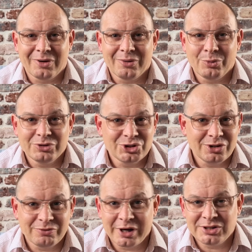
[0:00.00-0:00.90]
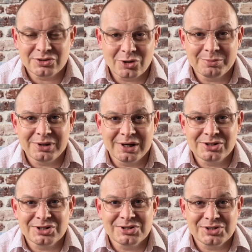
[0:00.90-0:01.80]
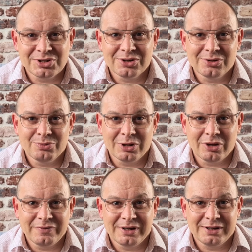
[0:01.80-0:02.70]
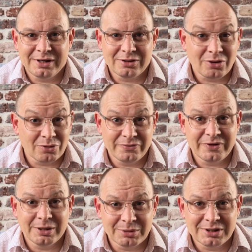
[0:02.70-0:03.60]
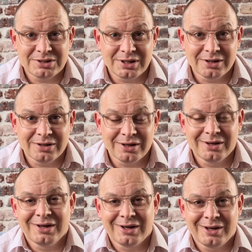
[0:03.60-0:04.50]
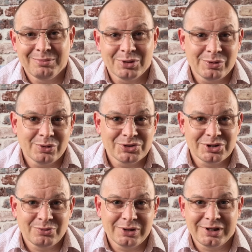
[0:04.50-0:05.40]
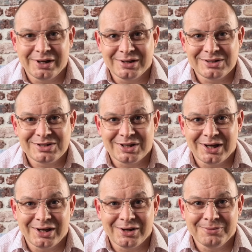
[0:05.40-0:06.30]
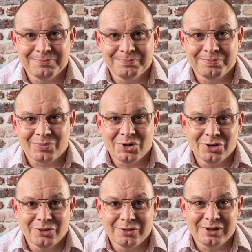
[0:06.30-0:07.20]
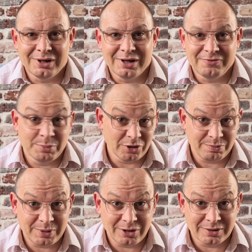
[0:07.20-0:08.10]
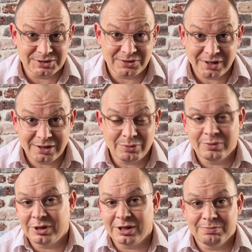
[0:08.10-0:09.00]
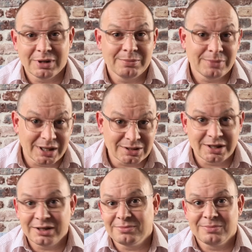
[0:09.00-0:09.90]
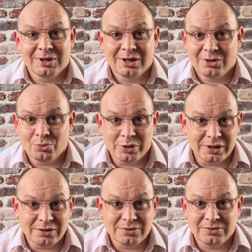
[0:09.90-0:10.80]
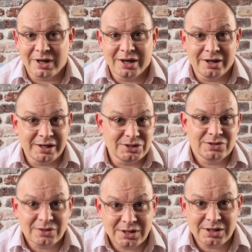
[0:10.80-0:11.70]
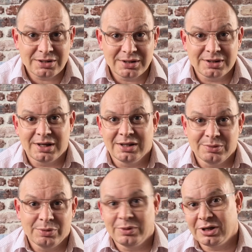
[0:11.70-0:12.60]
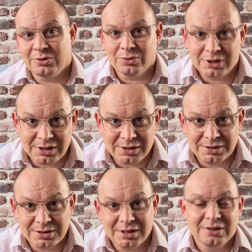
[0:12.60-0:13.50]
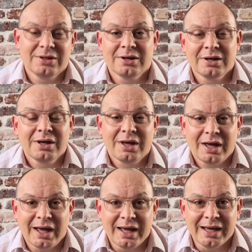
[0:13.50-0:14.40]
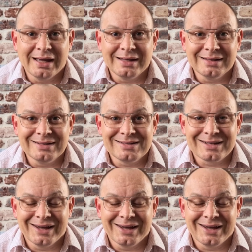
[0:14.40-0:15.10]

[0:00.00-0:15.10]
We'll shoot a range of combinations, so we'll obviously get the whole family together, but we also want to get, if both parents are there, we want to get mum and dad with each of the kids, and then we want to get all the kids together, and